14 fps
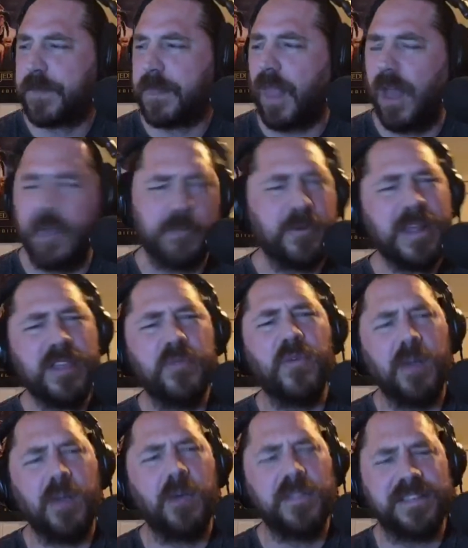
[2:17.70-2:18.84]
Well, the reason why I
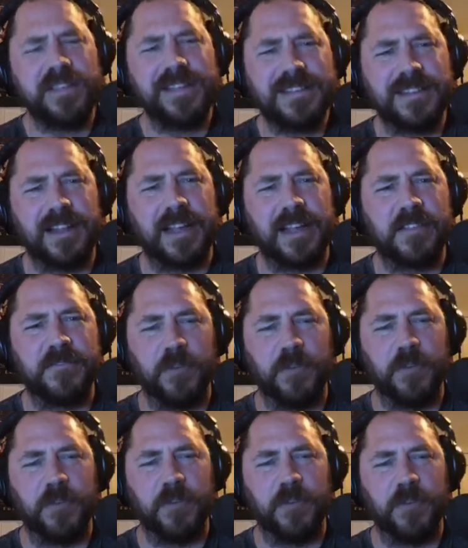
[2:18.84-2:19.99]
want the dislikes,
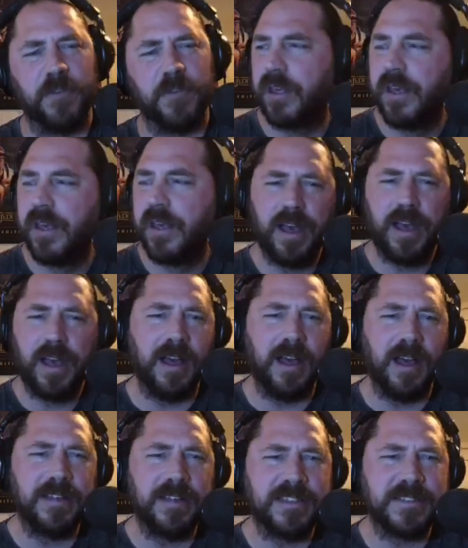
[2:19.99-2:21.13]
folks,
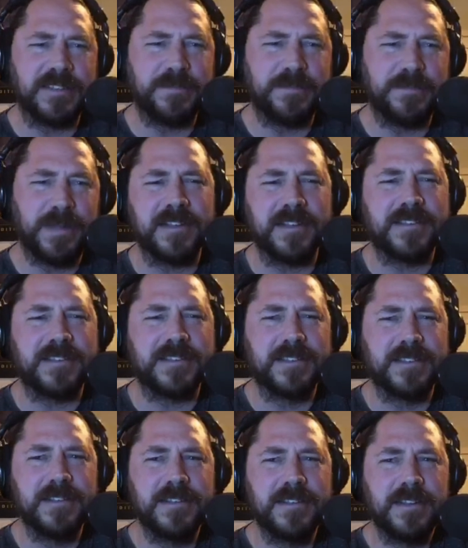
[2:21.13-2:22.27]
is because
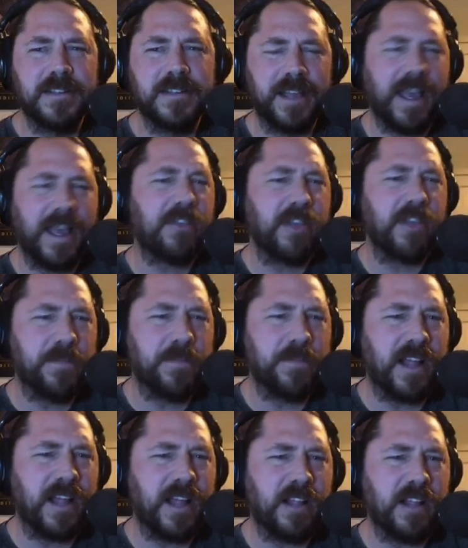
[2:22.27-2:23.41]
they actually help the
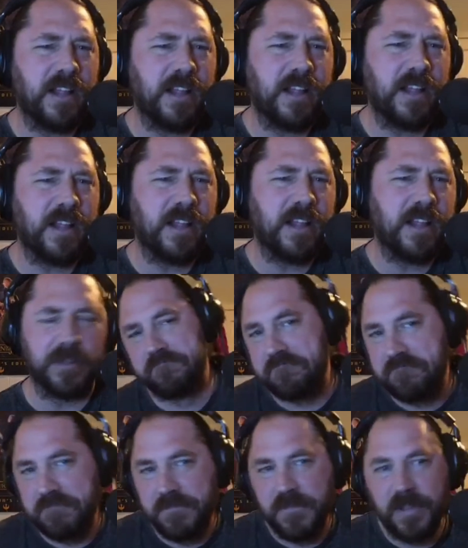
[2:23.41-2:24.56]
algorithm.
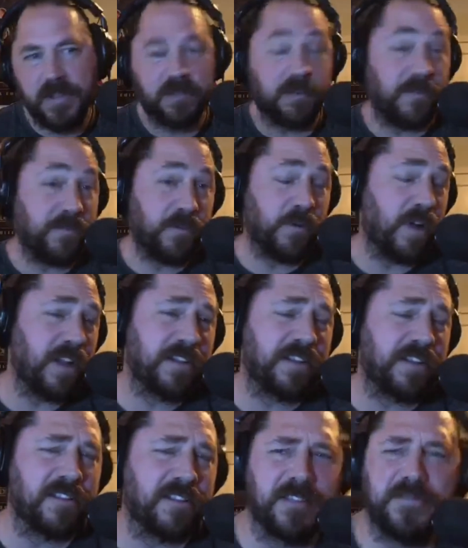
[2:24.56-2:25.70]
So if you want to
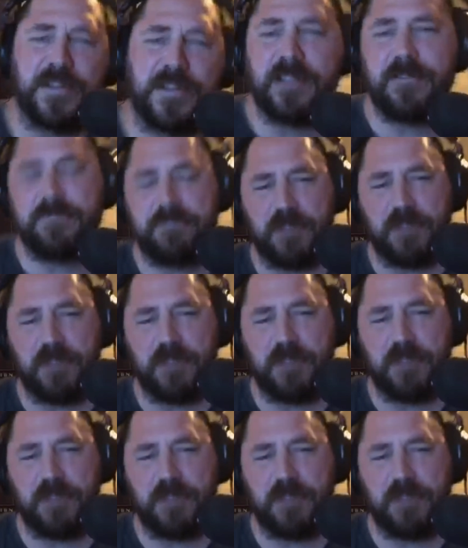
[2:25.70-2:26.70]
dislike the video, go ahead.